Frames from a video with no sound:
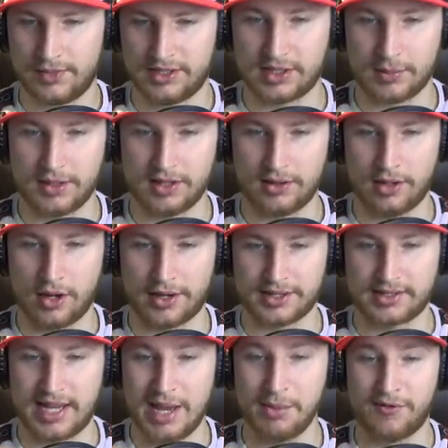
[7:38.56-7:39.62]
This is going to be the
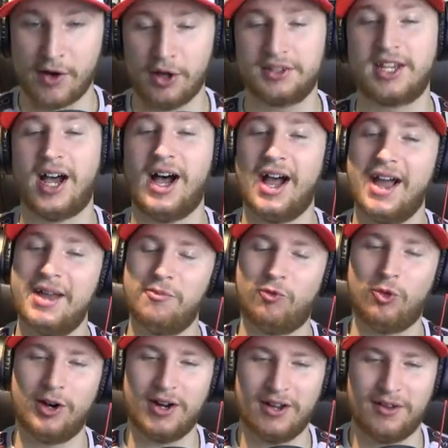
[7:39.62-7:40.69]
longest game of all
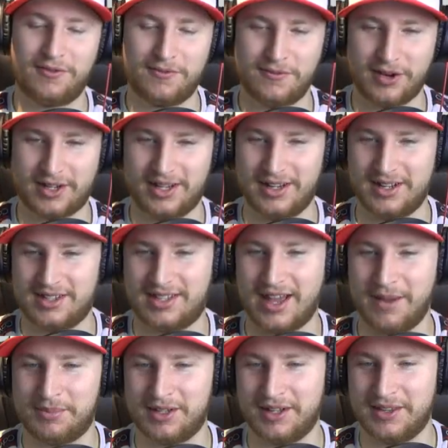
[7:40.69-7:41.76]
time. What a freaking
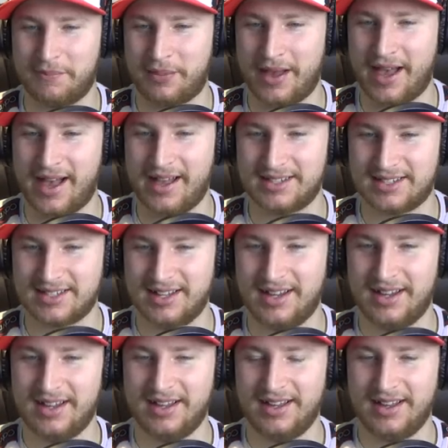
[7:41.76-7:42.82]
attempt on the pass.
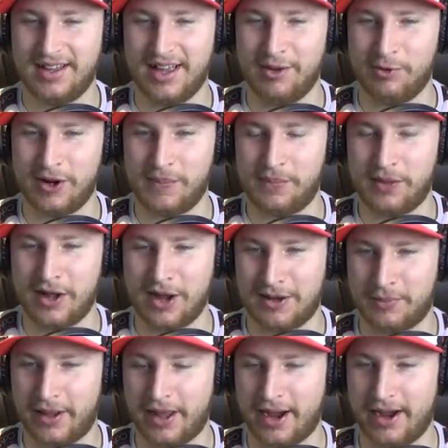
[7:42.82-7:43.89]
And what a
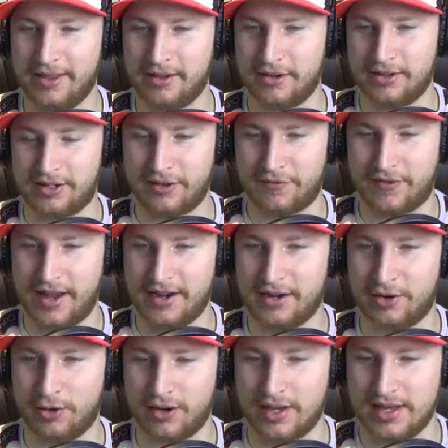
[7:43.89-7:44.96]
block by either the
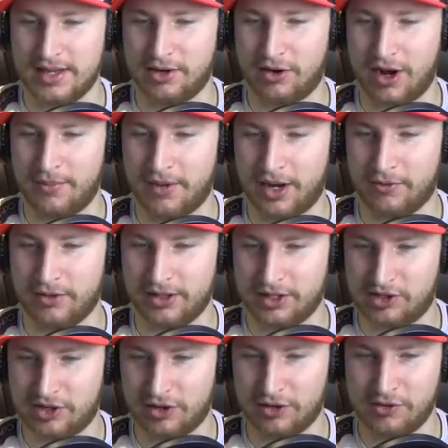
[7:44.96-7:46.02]
defender or Igor. I'm not really
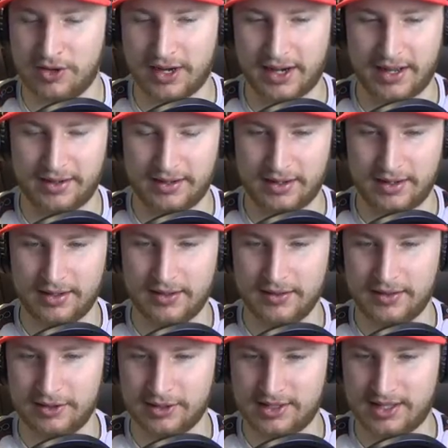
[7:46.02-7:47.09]
sure who got
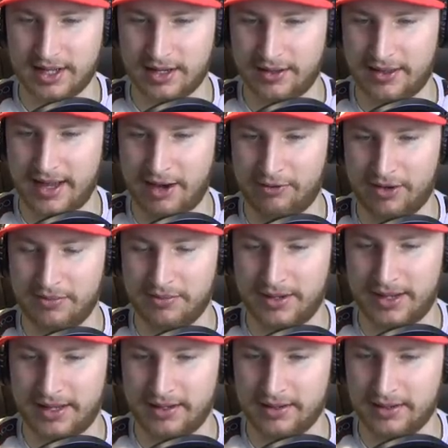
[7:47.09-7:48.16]
their stick on that one,
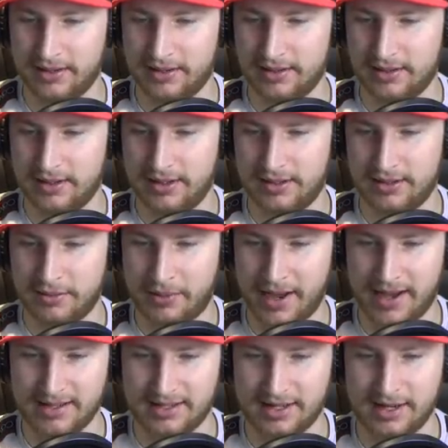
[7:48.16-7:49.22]
but the
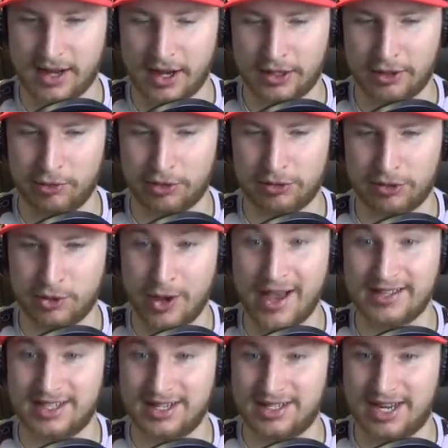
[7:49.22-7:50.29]
pass did not go through
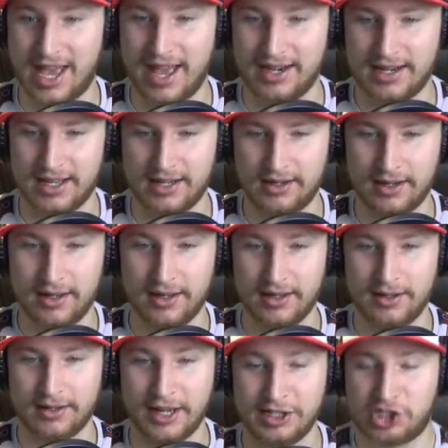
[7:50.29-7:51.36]
as intended.
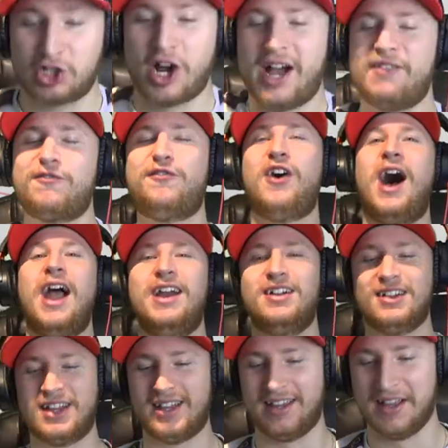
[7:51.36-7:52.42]
Nice shot,
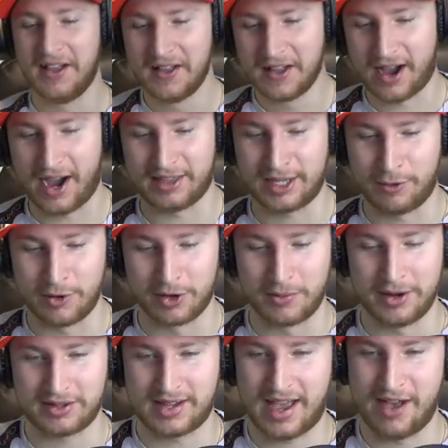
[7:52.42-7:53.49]
finally! I thought we were
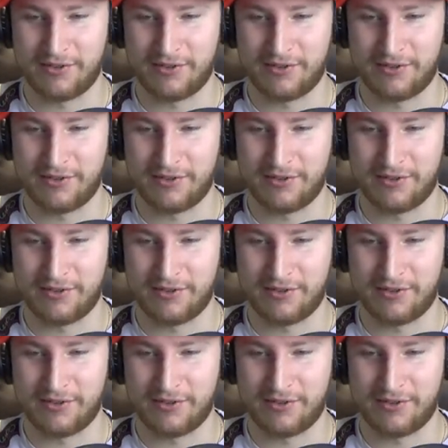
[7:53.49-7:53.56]
about to